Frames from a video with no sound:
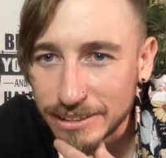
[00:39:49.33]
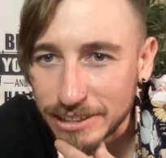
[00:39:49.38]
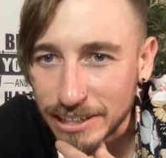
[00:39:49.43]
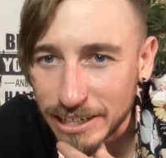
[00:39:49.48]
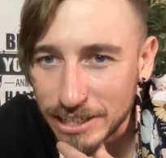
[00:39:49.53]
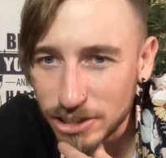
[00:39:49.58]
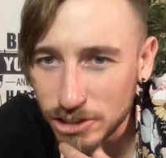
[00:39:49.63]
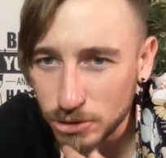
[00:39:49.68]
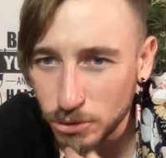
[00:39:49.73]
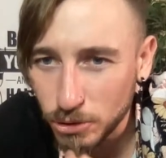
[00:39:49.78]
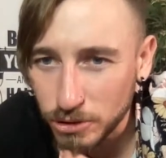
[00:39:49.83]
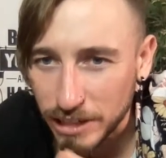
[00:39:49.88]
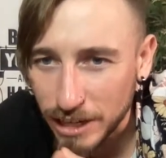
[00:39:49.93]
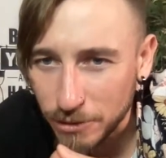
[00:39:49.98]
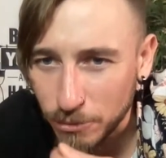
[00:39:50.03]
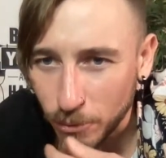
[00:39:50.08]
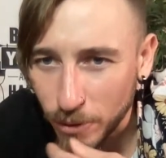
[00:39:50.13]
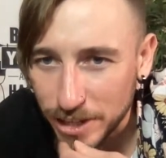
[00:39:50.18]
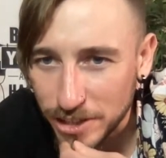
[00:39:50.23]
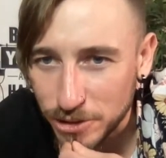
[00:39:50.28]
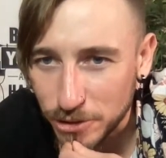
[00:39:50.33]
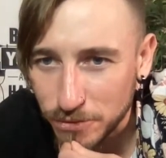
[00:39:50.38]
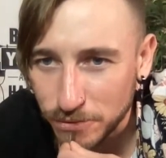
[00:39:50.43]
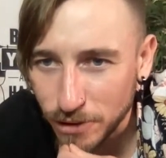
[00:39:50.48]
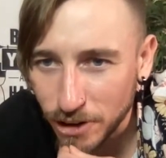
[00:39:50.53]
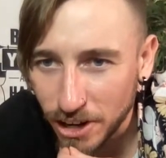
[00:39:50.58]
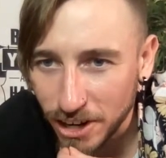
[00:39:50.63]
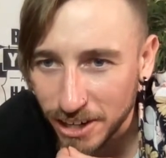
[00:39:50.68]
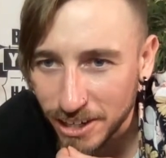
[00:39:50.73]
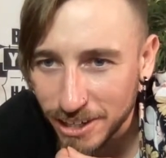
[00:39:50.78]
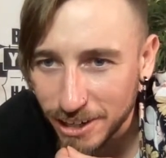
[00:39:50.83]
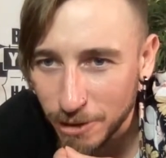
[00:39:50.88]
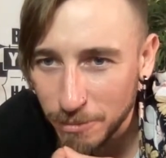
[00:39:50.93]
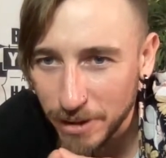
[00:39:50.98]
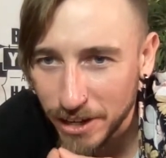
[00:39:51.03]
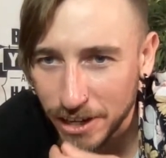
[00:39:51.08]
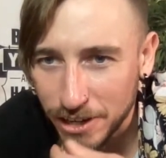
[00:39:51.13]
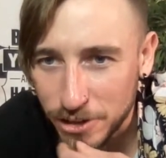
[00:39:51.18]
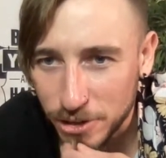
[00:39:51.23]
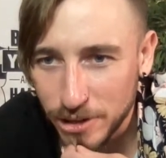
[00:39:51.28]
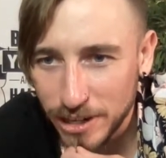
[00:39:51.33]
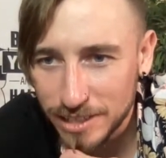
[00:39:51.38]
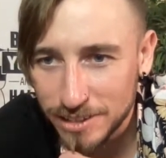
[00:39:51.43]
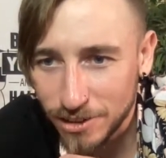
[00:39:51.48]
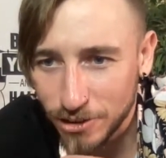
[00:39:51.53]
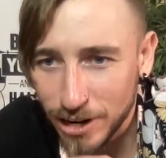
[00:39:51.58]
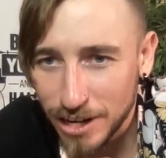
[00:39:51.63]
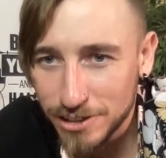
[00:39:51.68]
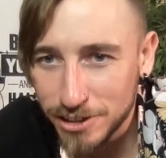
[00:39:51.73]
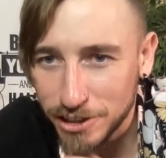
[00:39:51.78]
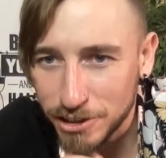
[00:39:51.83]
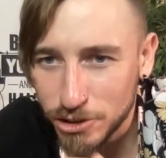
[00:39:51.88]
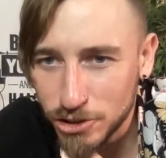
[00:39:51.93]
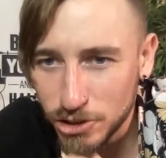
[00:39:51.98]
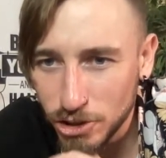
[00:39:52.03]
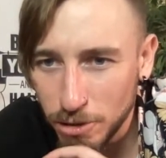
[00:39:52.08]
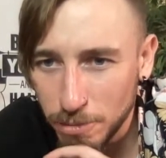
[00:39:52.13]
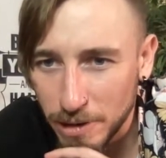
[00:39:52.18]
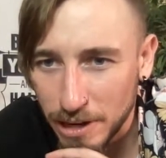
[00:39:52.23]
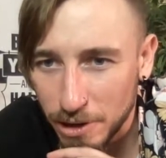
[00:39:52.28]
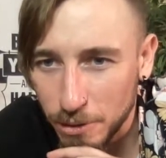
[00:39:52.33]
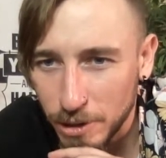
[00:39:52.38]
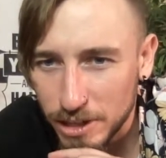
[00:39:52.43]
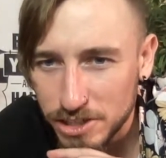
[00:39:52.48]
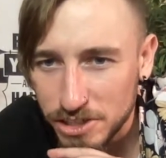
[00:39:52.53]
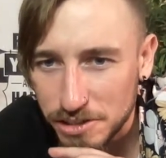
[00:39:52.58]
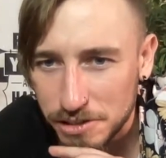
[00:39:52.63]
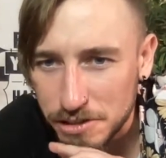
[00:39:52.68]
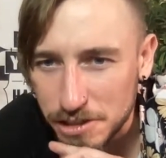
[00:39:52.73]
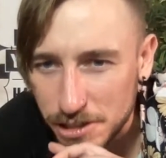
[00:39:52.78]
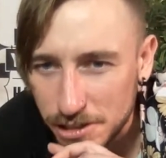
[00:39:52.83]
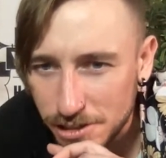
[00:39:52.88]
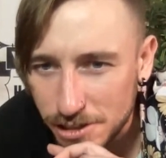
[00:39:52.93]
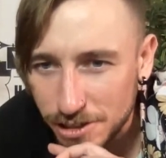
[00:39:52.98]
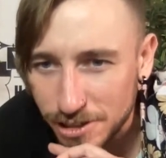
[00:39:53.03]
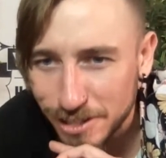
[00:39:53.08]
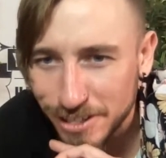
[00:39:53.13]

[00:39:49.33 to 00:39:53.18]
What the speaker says: Did I just scroll down way too far? Oh my God, you guys are asking so many questions.